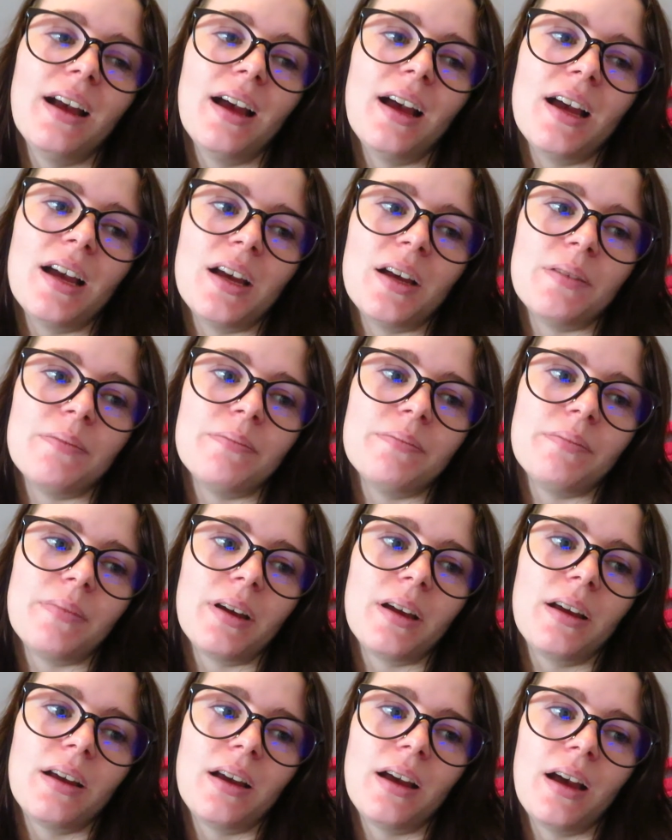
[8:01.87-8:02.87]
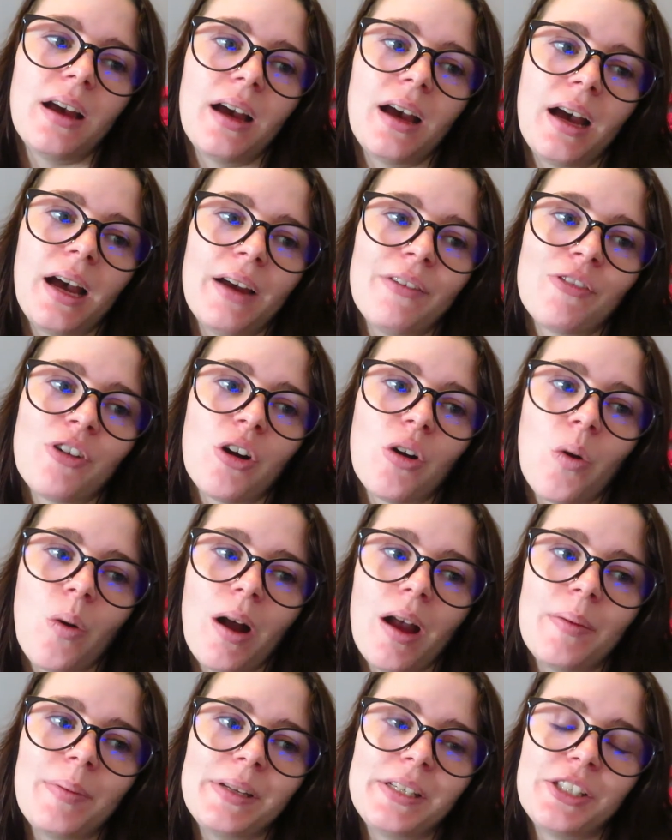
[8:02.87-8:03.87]
I've got
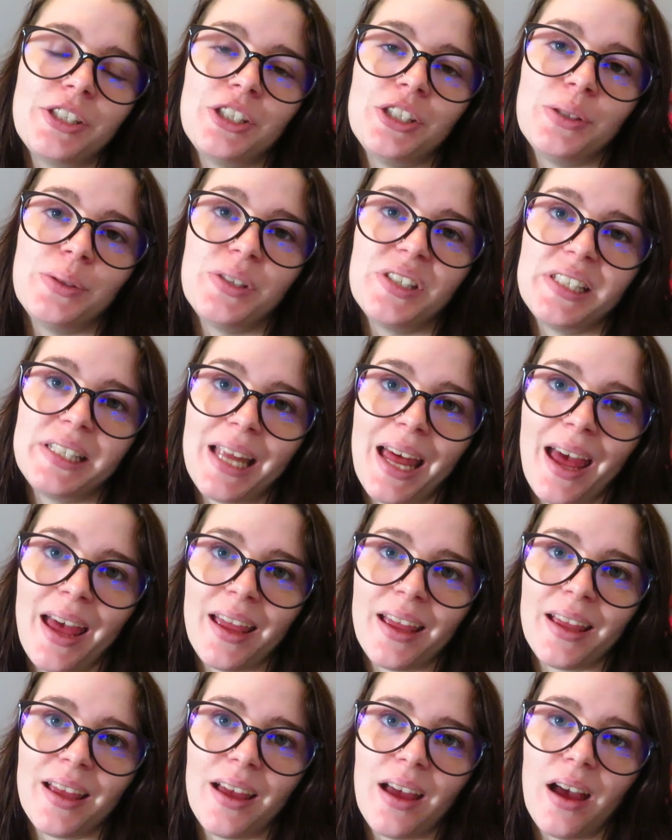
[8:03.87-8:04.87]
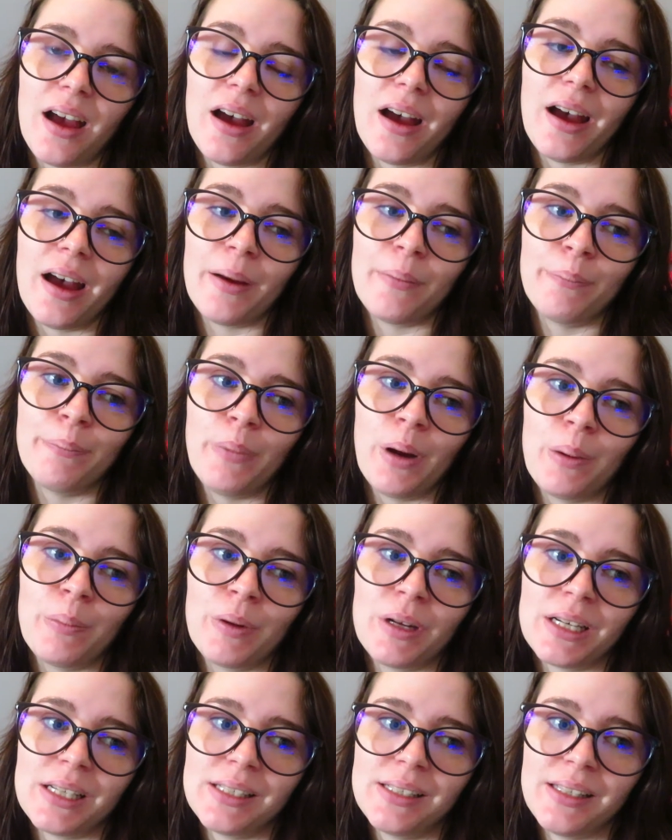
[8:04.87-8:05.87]
quite a bit to do today, but I'm
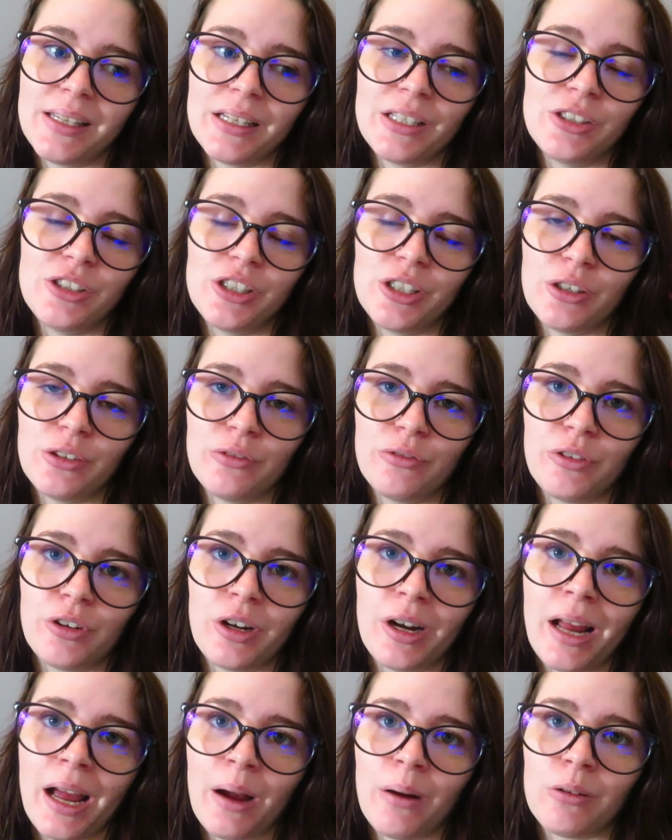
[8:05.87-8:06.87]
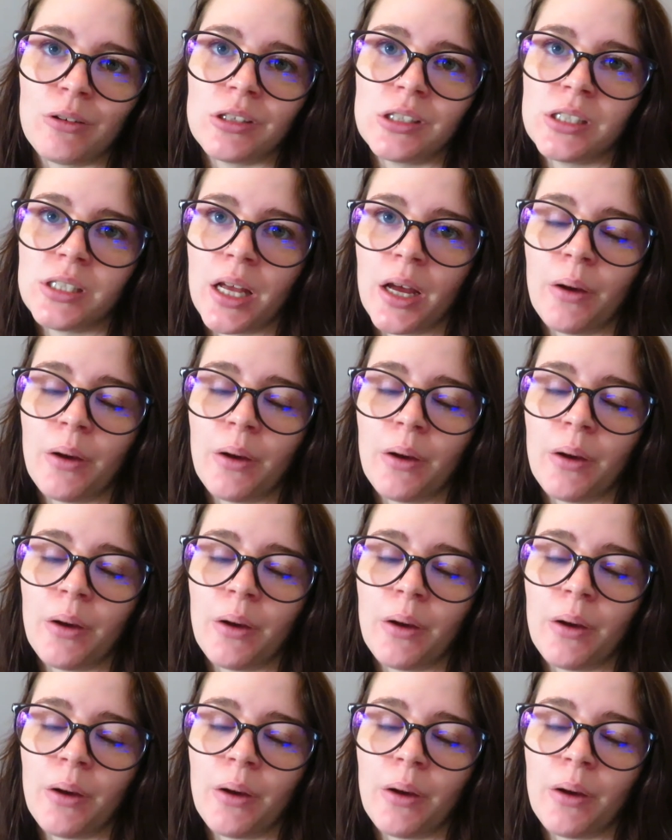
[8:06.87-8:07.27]
going to sit and chill for an hour or so.